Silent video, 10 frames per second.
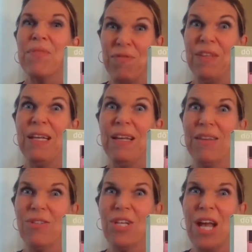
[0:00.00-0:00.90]
feeling a
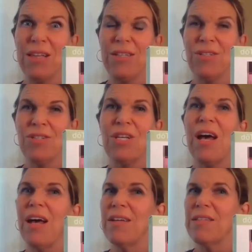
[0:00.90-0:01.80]
little challenged,
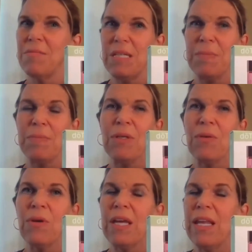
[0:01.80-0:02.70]
some Deep Blue